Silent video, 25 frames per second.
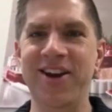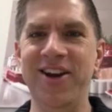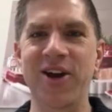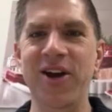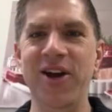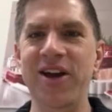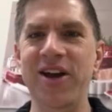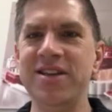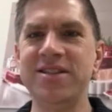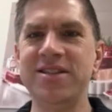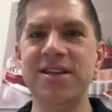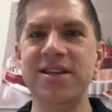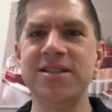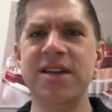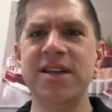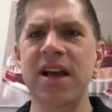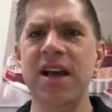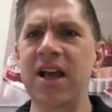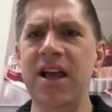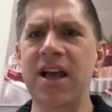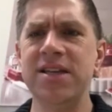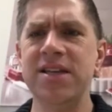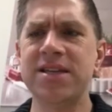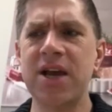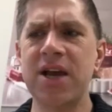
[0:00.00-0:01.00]
You know, it's
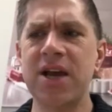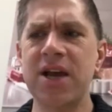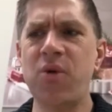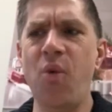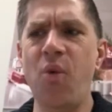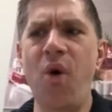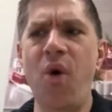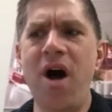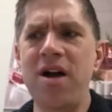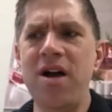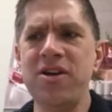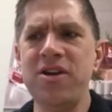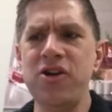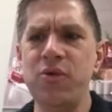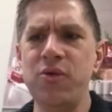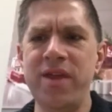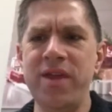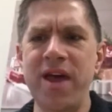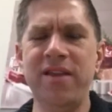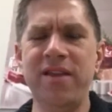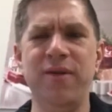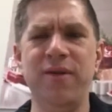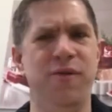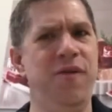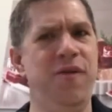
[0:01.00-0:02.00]
like Wagyu
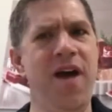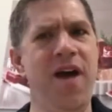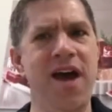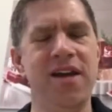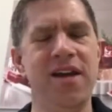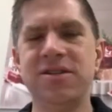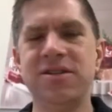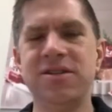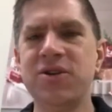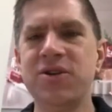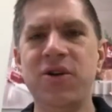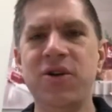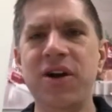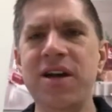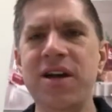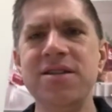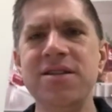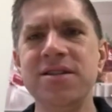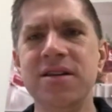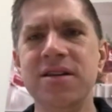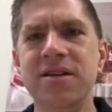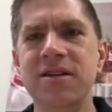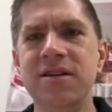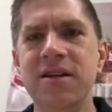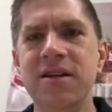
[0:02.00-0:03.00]
without the fat. It's crazy.